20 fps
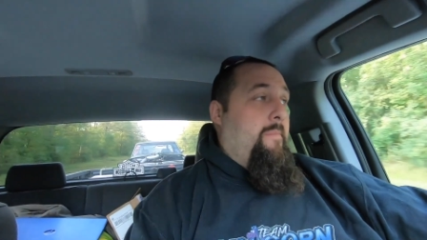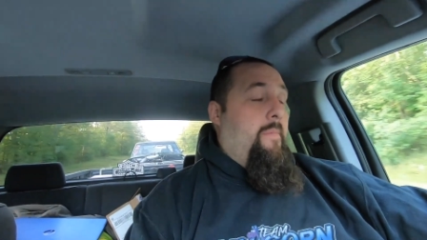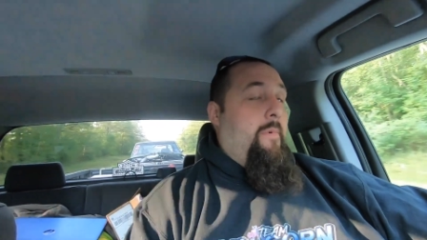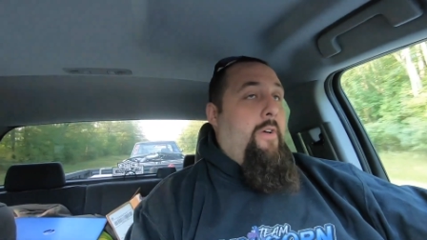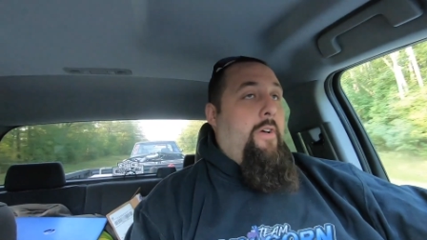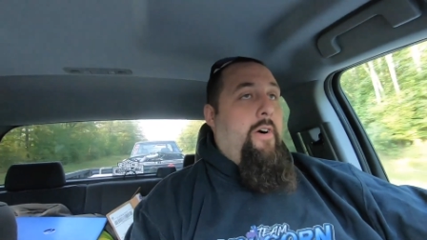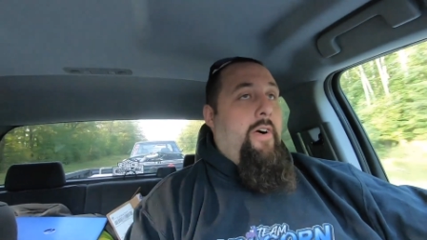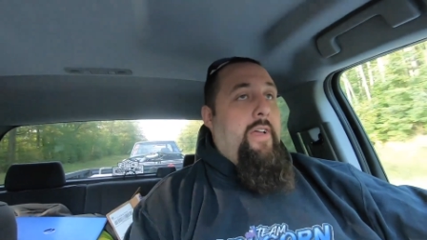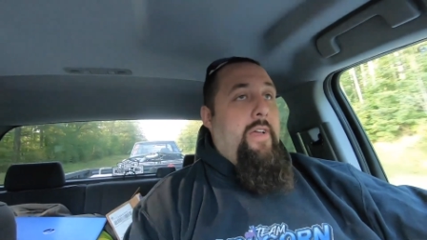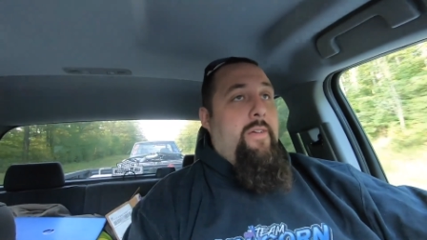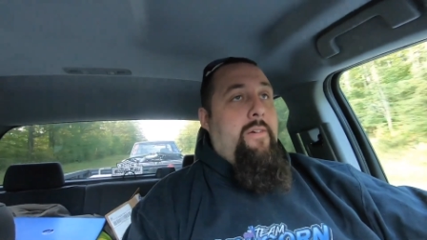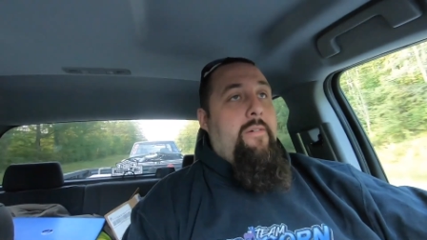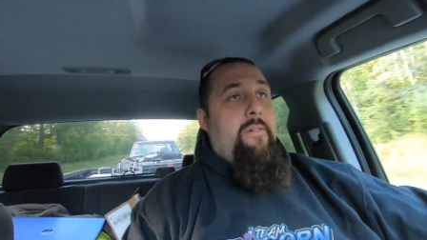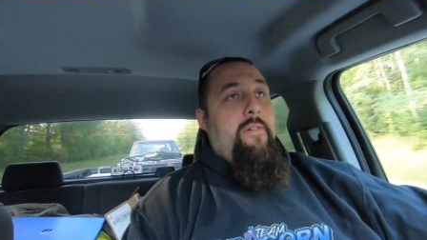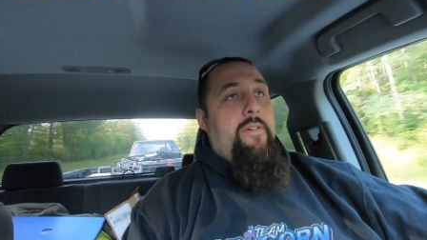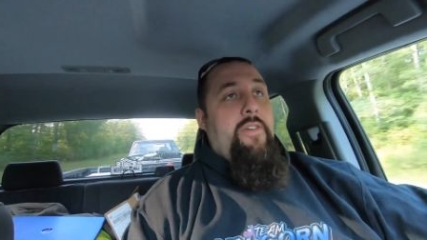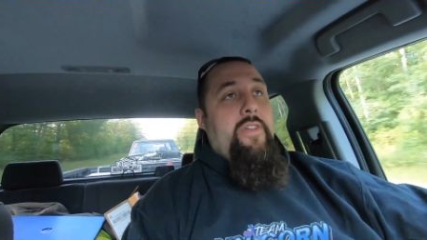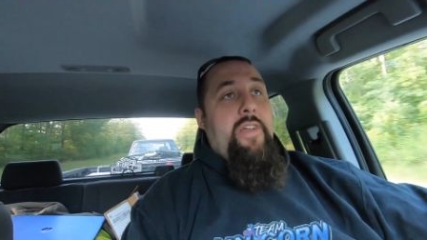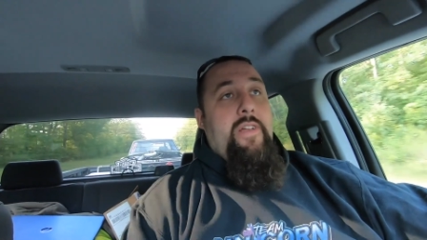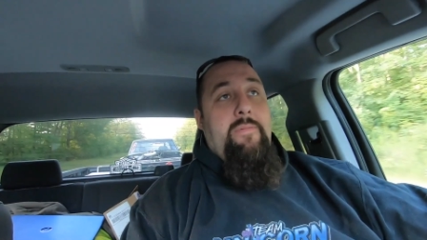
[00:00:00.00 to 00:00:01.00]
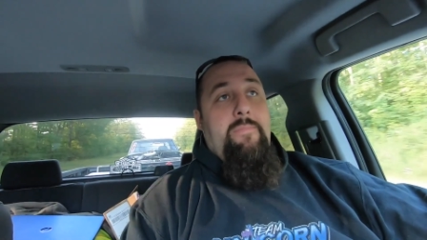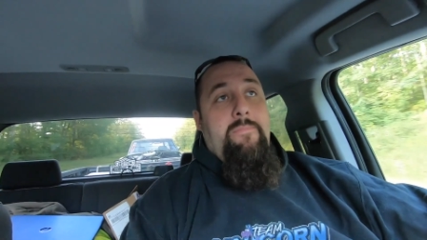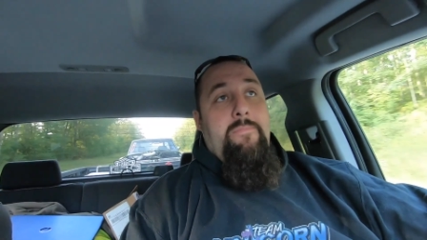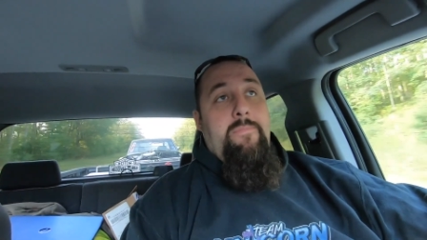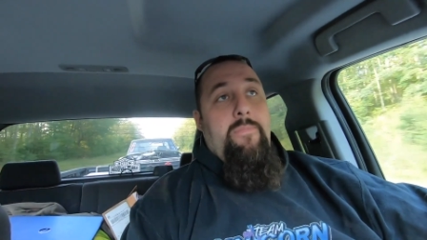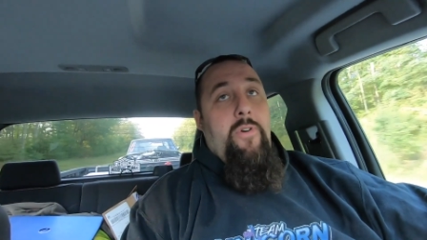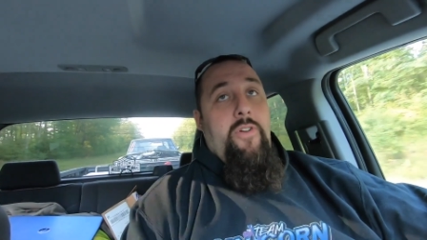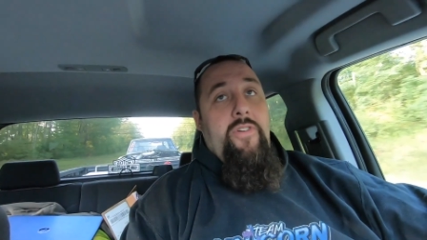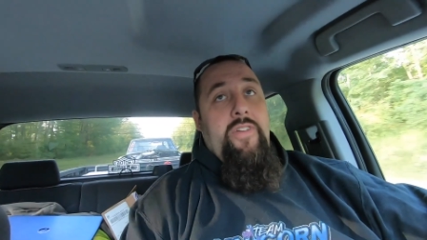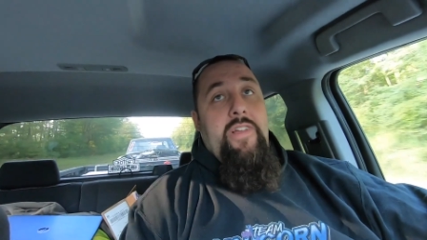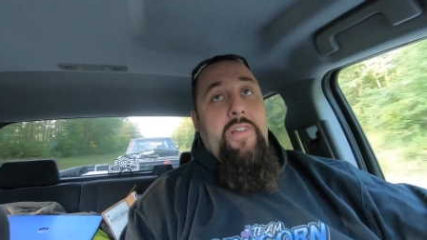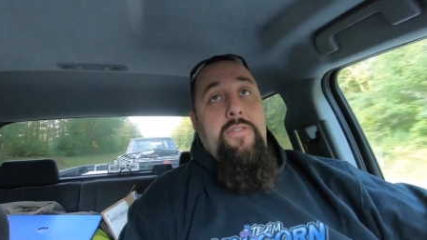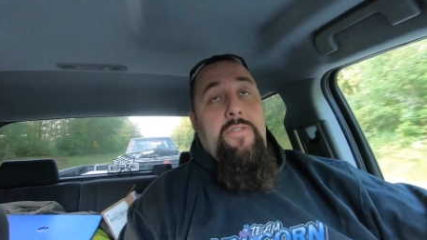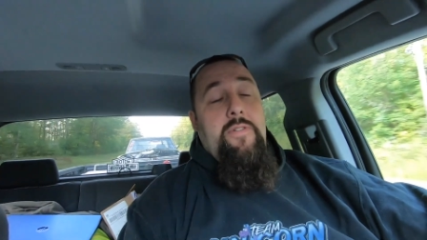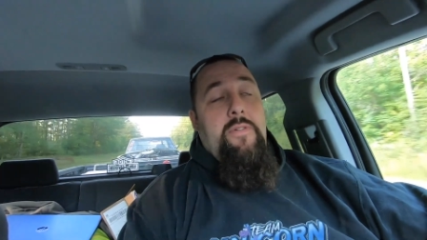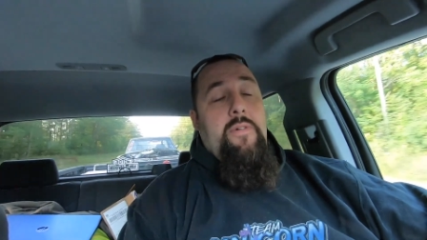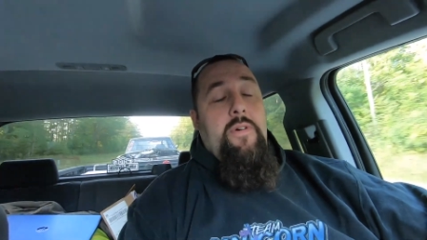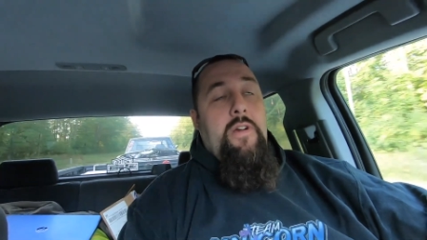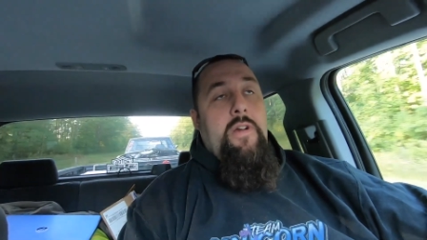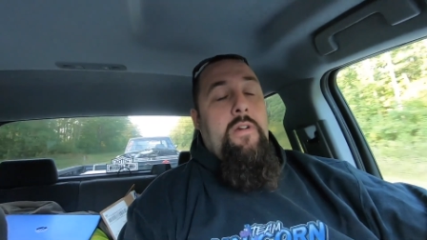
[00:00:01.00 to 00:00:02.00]
like a really brilliant
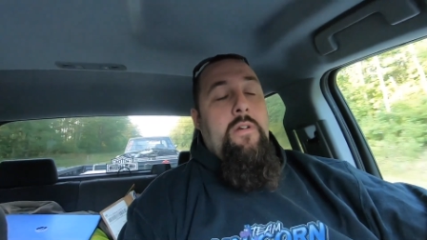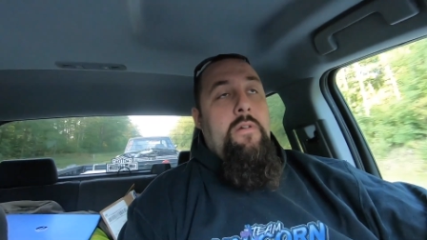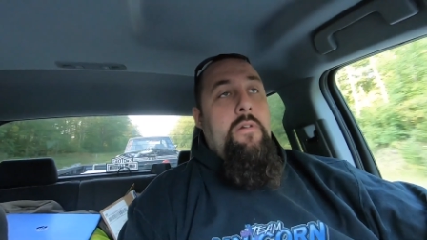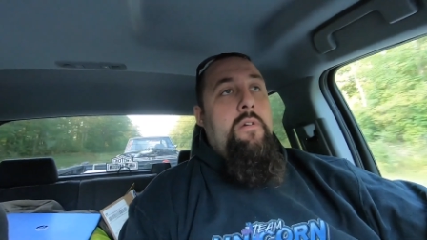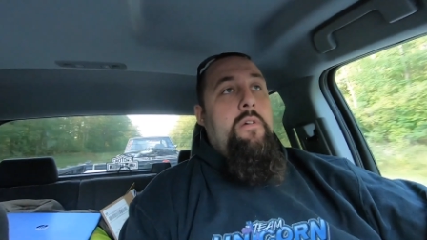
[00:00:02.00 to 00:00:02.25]
tuner.